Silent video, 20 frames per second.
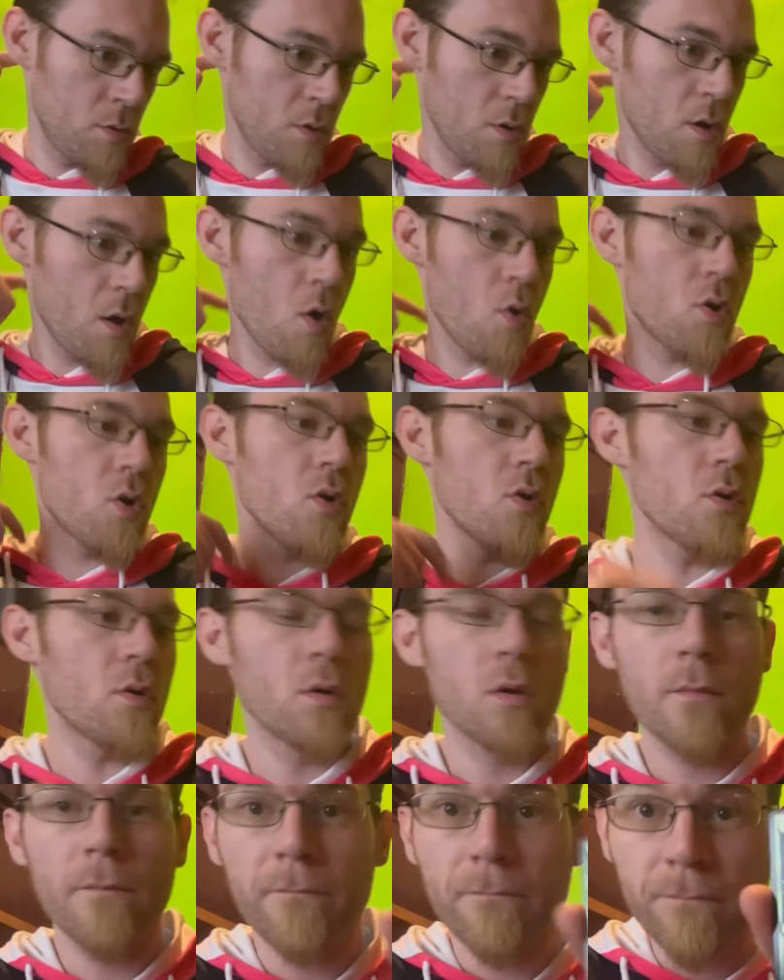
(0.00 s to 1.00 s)
Oh, cool.
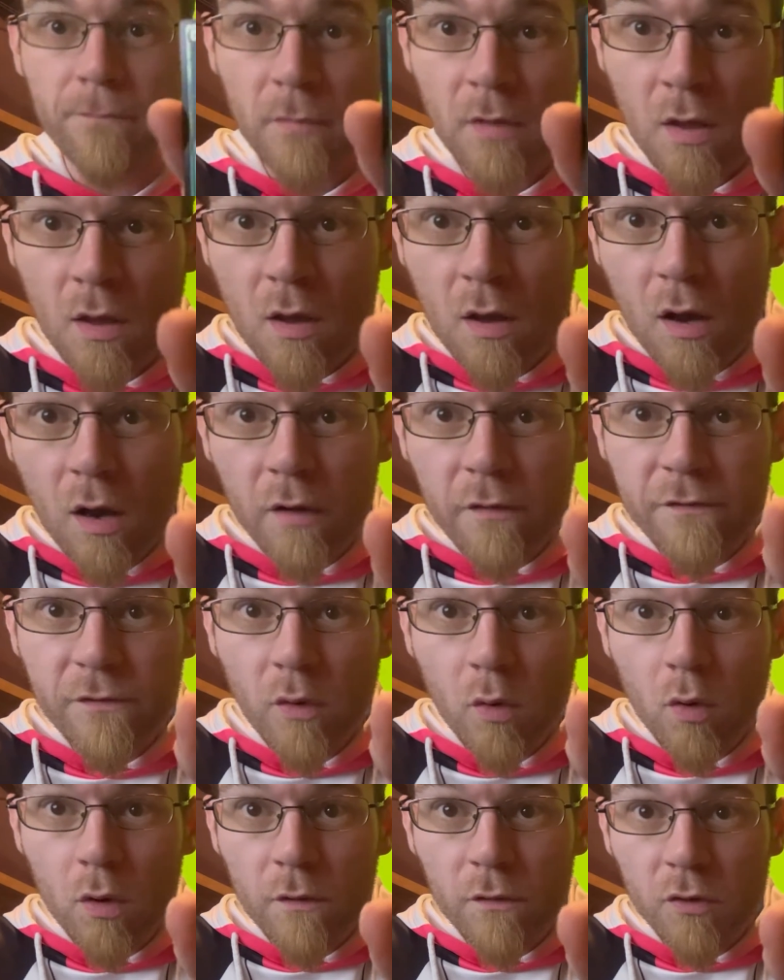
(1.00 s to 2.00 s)
A
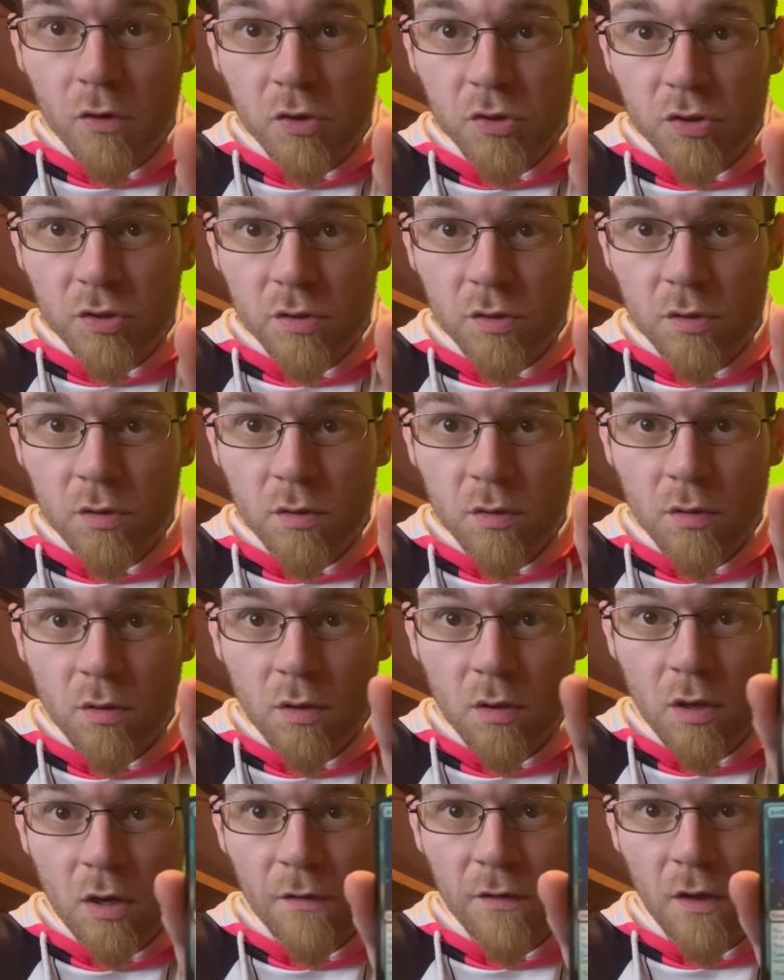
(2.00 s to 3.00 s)
foil version
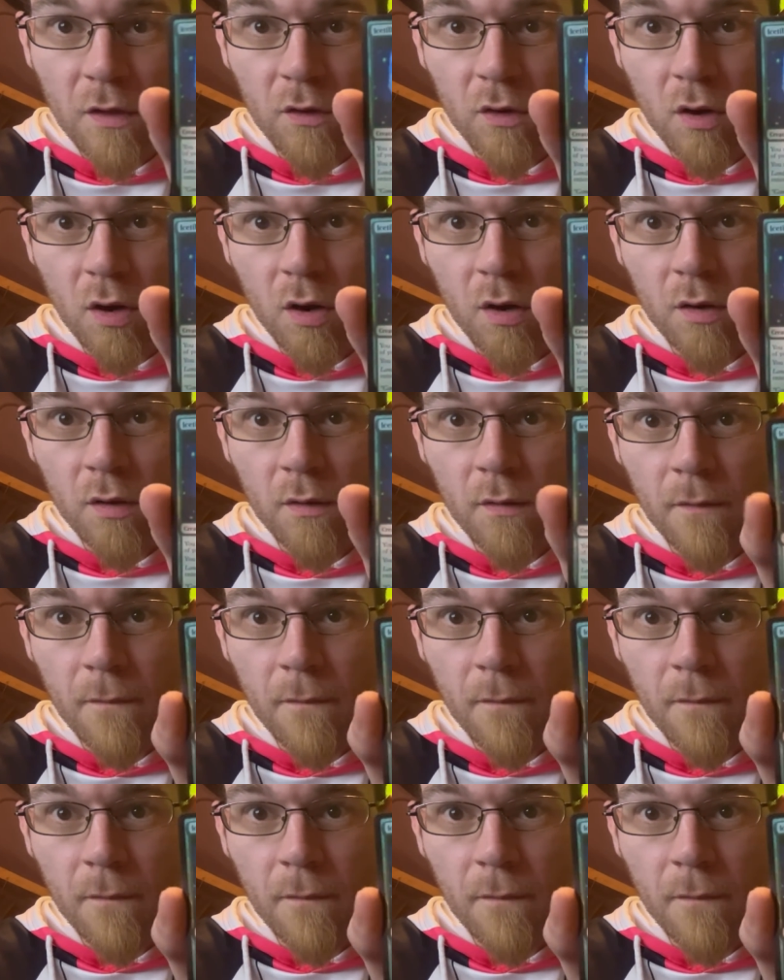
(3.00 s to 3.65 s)
of the other card.